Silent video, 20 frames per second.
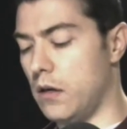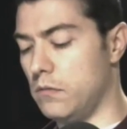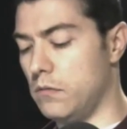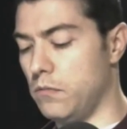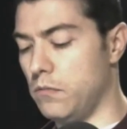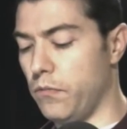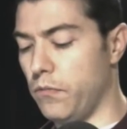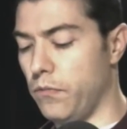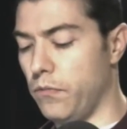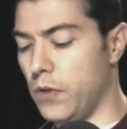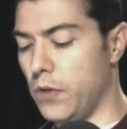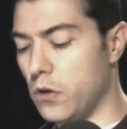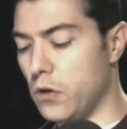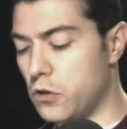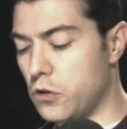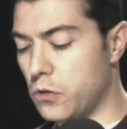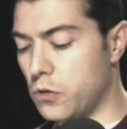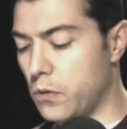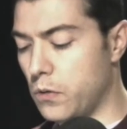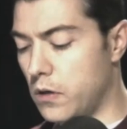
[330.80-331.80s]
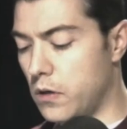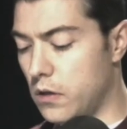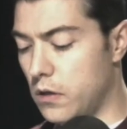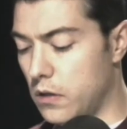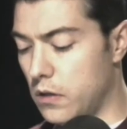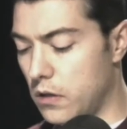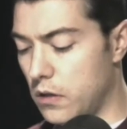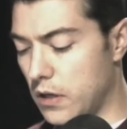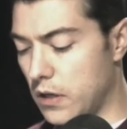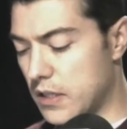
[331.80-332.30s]
mutual
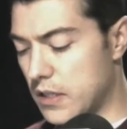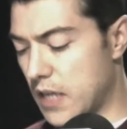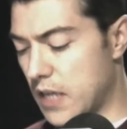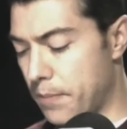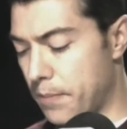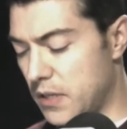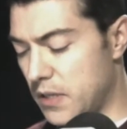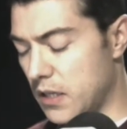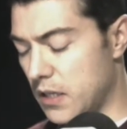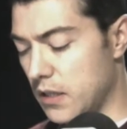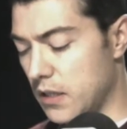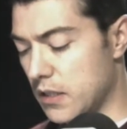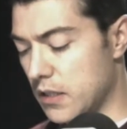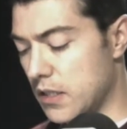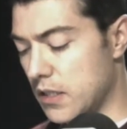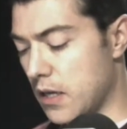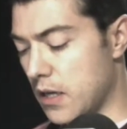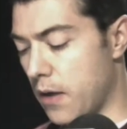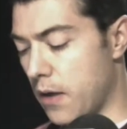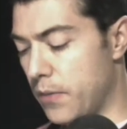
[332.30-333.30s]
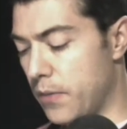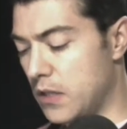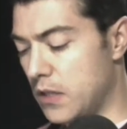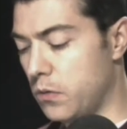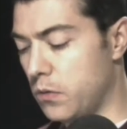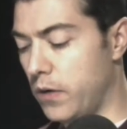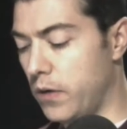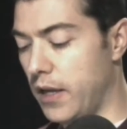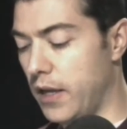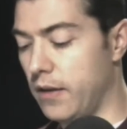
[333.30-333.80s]
acceptance
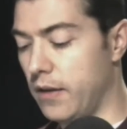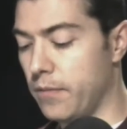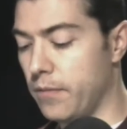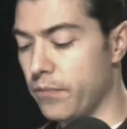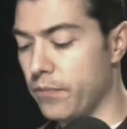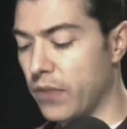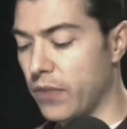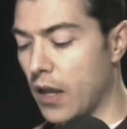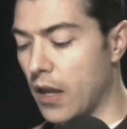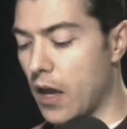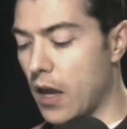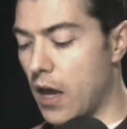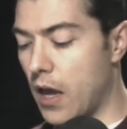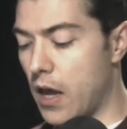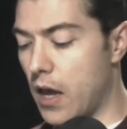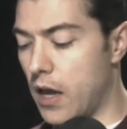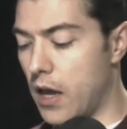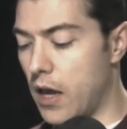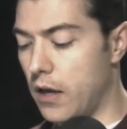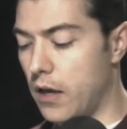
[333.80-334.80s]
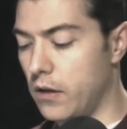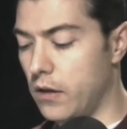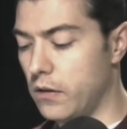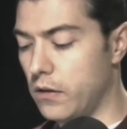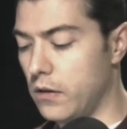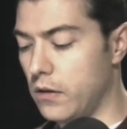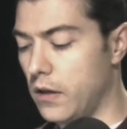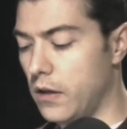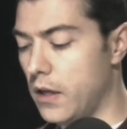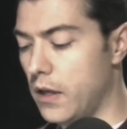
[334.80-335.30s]
between
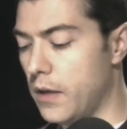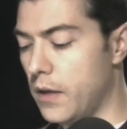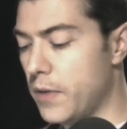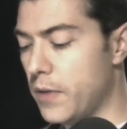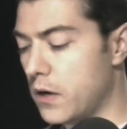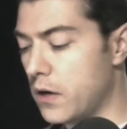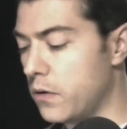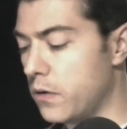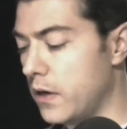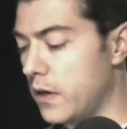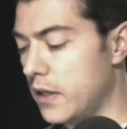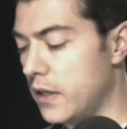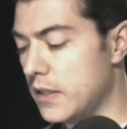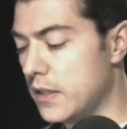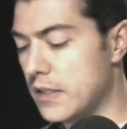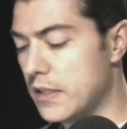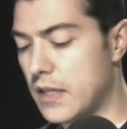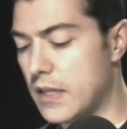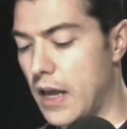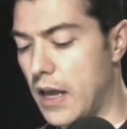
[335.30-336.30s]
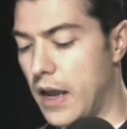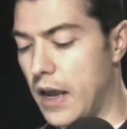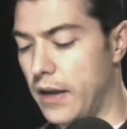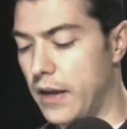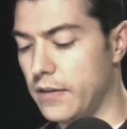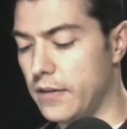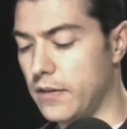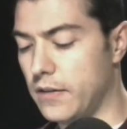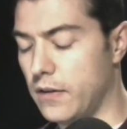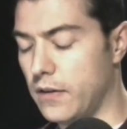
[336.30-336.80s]
immigrants and
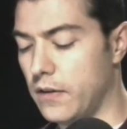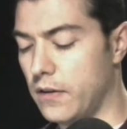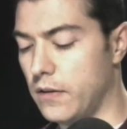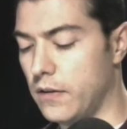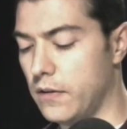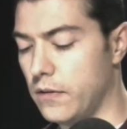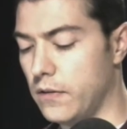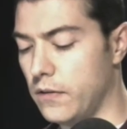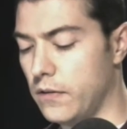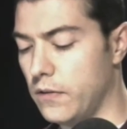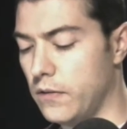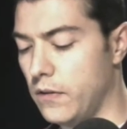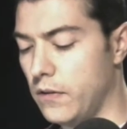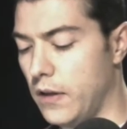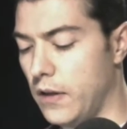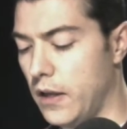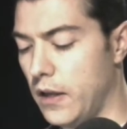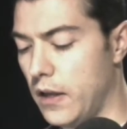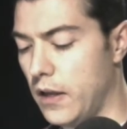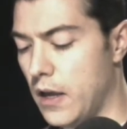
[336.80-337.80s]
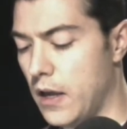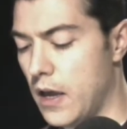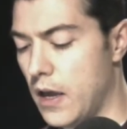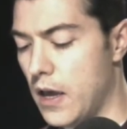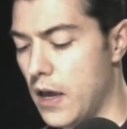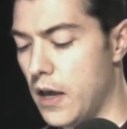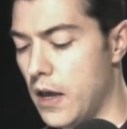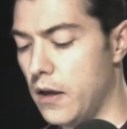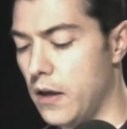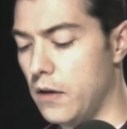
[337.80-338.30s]
the
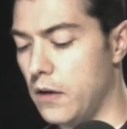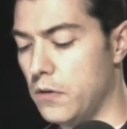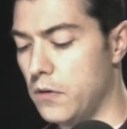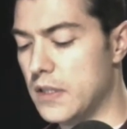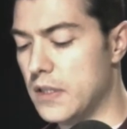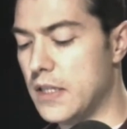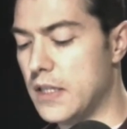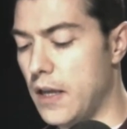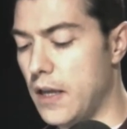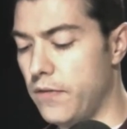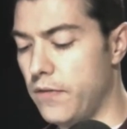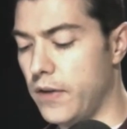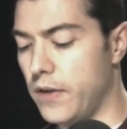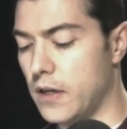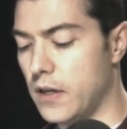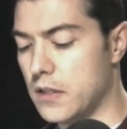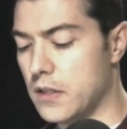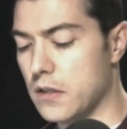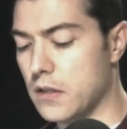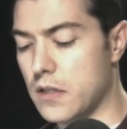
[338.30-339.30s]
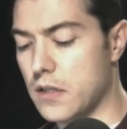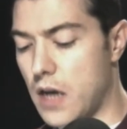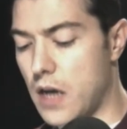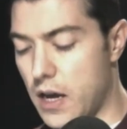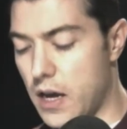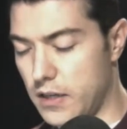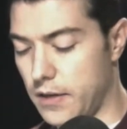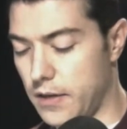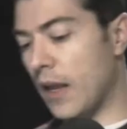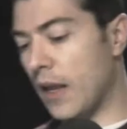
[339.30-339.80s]
receiving
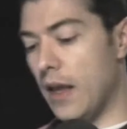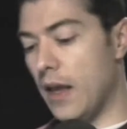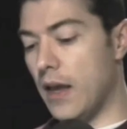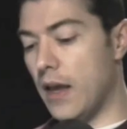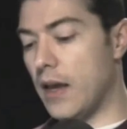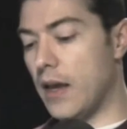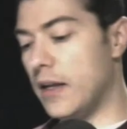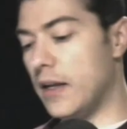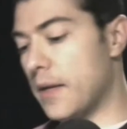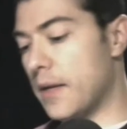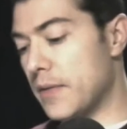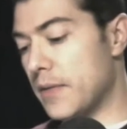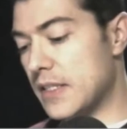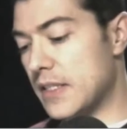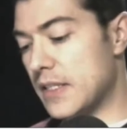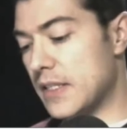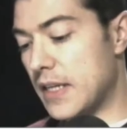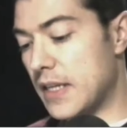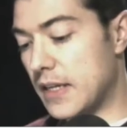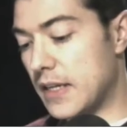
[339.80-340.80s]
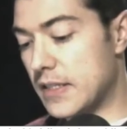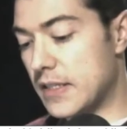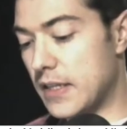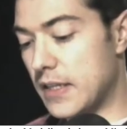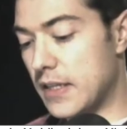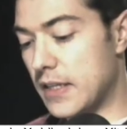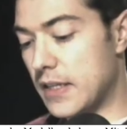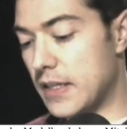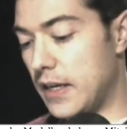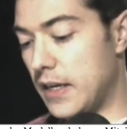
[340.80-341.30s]
society. Number 6
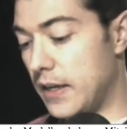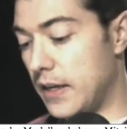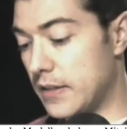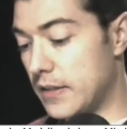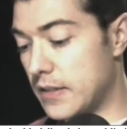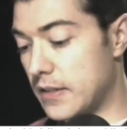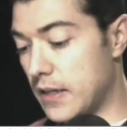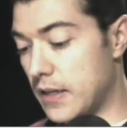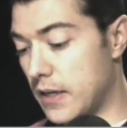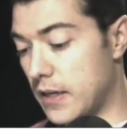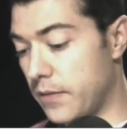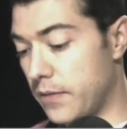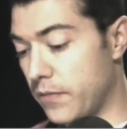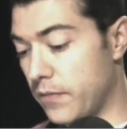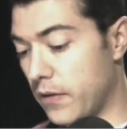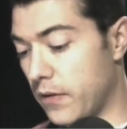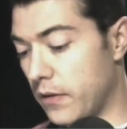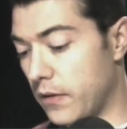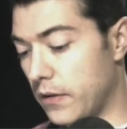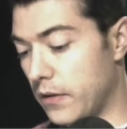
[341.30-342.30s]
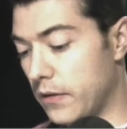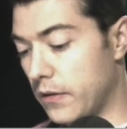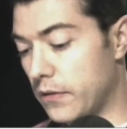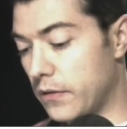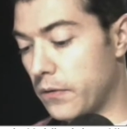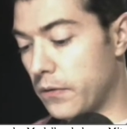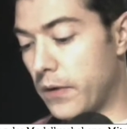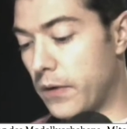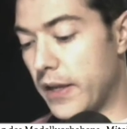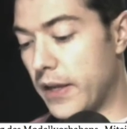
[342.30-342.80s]
is the
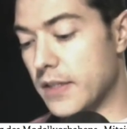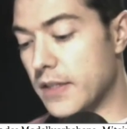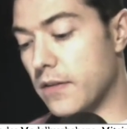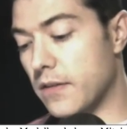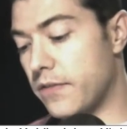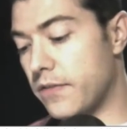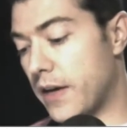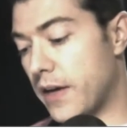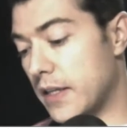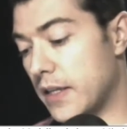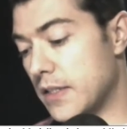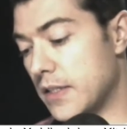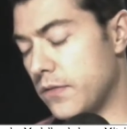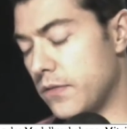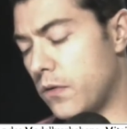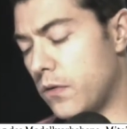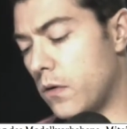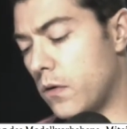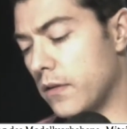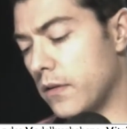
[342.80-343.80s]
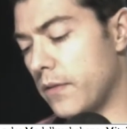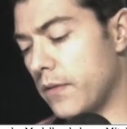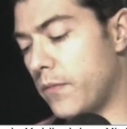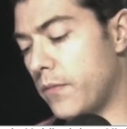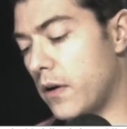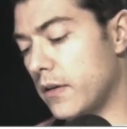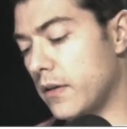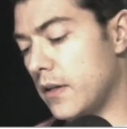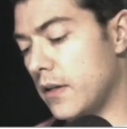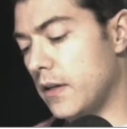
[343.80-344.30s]
raise of funds for the
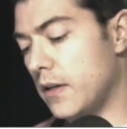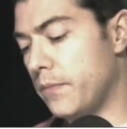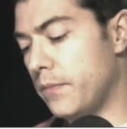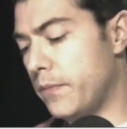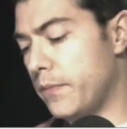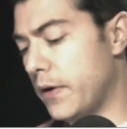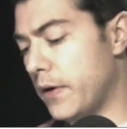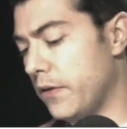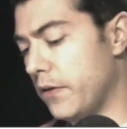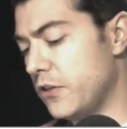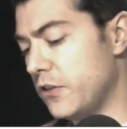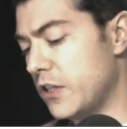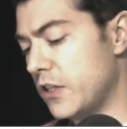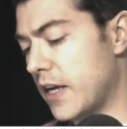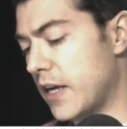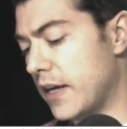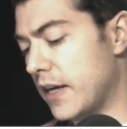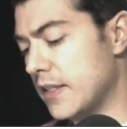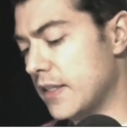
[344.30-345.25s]
model project